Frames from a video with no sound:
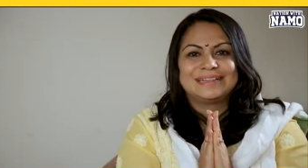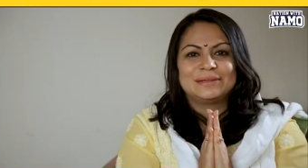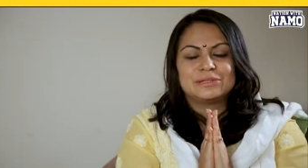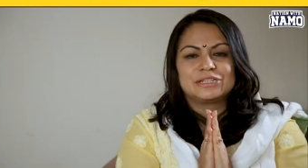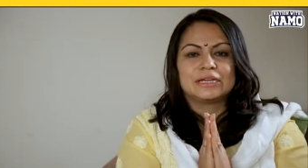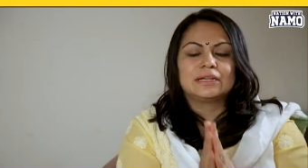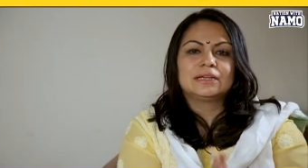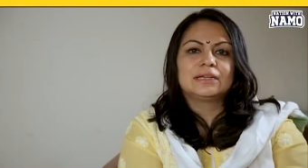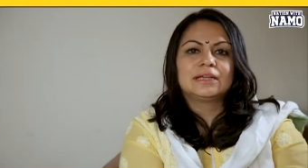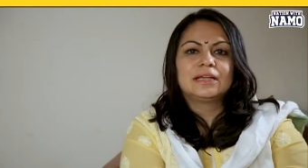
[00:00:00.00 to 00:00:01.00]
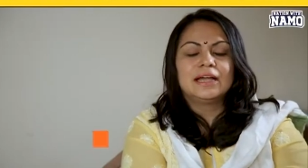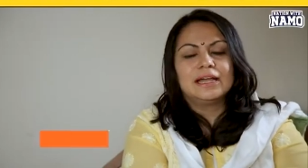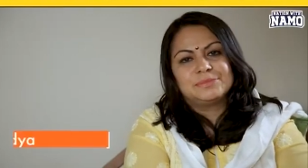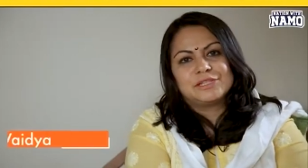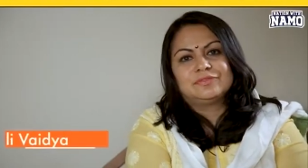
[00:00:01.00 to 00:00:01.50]
Namaskar,
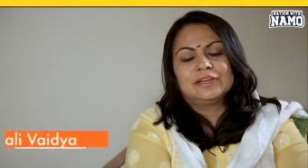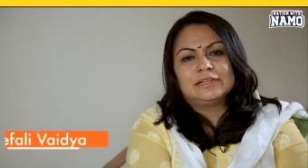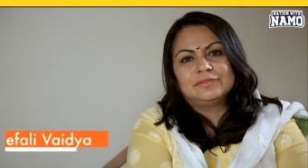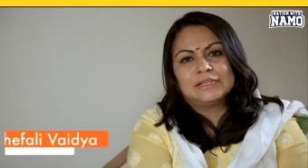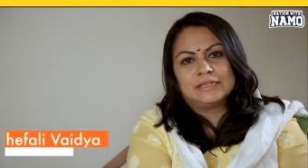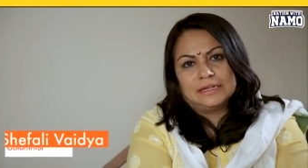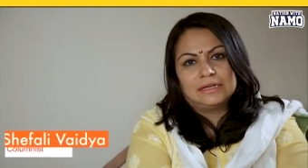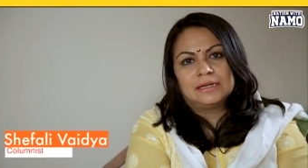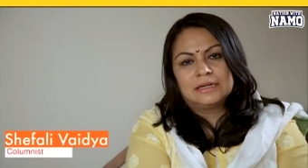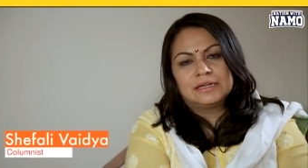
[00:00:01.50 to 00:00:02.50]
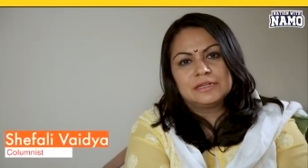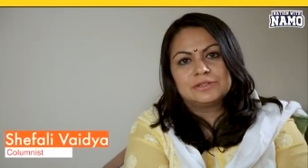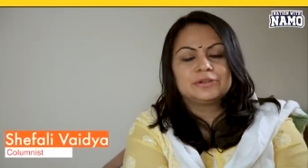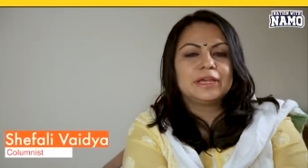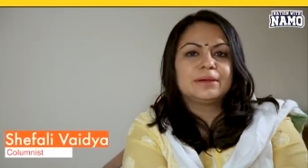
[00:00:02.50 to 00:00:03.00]
I am Shefali Vaidya.
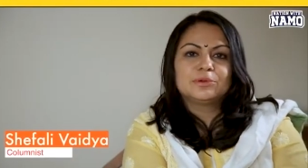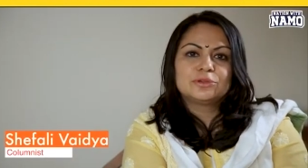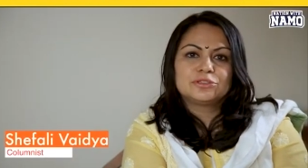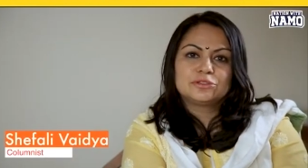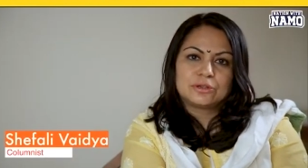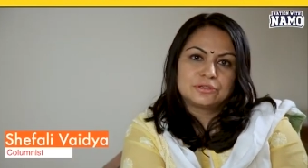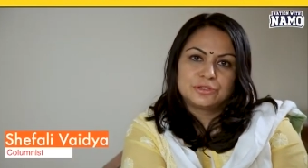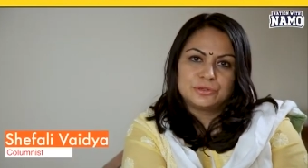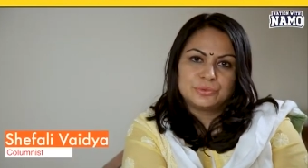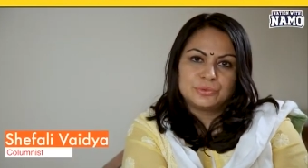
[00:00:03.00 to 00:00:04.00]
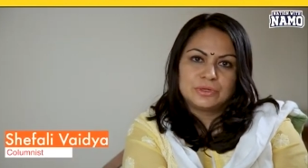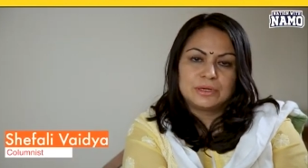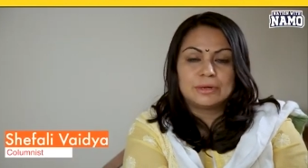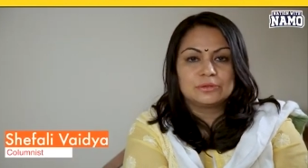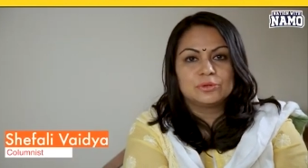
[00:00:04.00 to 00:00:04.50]
Today I am going to talk to you
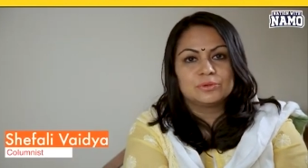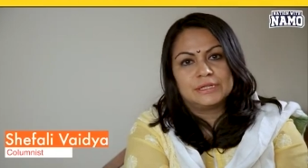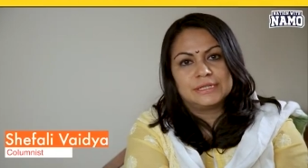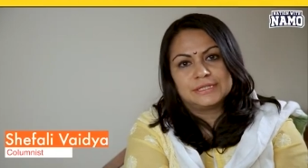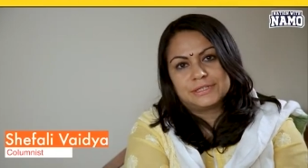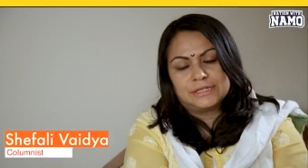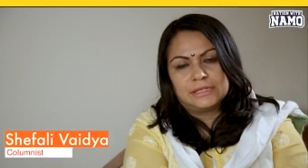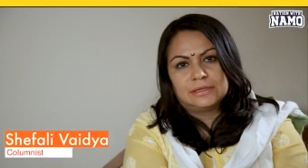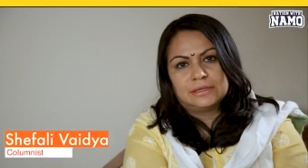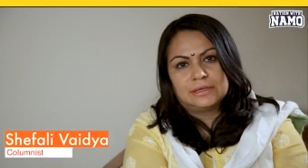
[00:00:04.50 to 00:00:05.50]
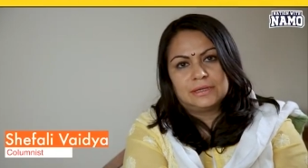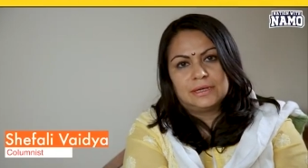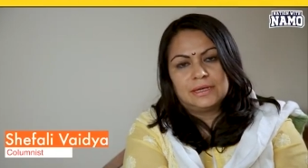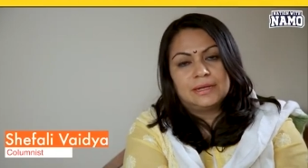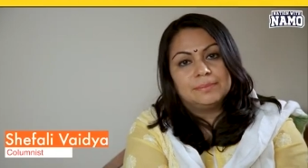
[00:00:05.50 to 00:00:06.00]
about Goan history.
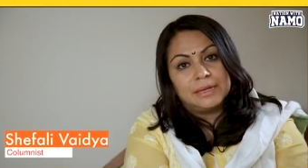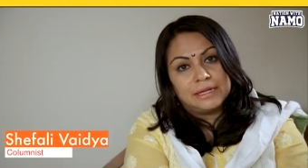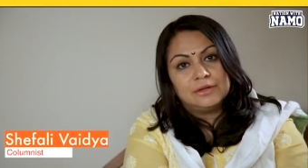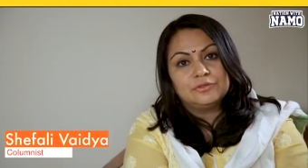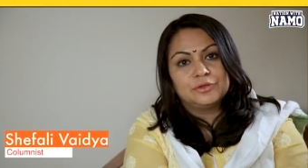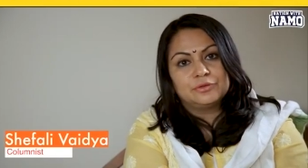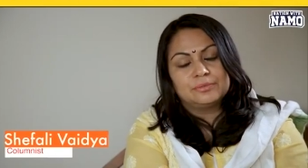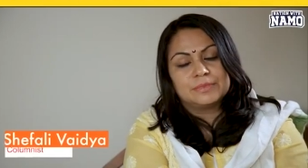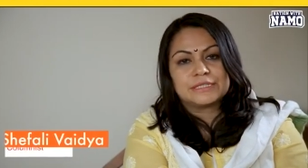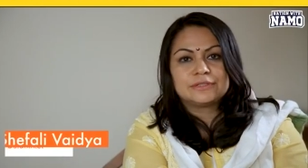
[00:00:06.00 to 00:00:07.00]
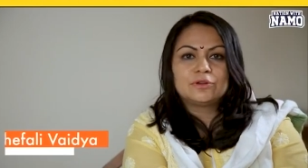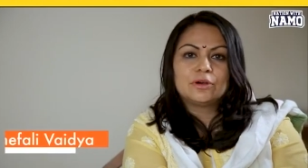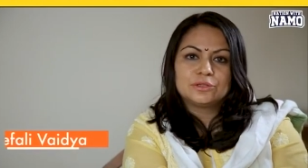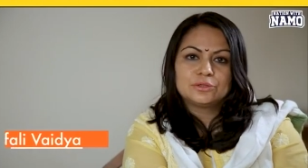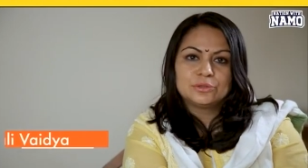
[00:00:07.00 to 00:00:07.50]
Many of you must have
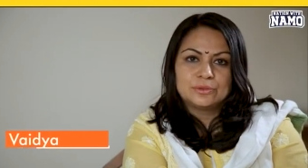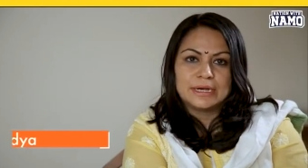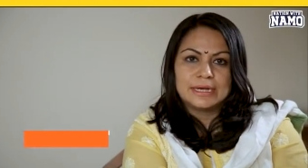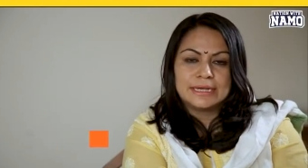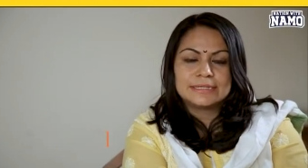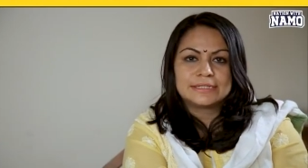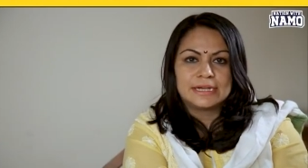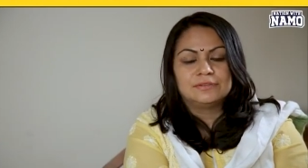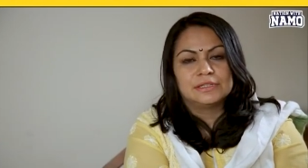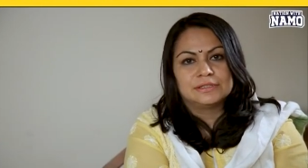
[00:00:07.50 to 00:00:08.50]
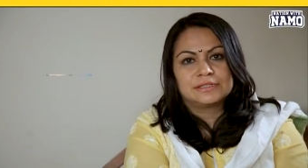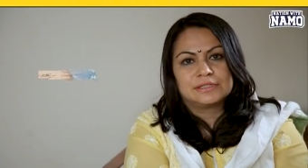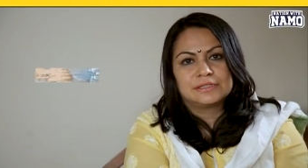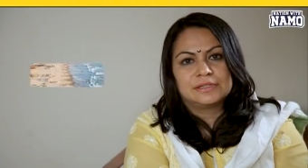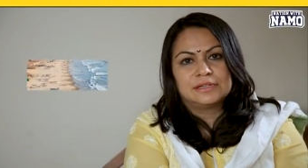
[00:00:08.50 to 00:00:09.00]
gone to Goa as
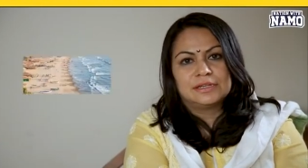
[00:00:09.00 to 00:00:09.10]
travelers.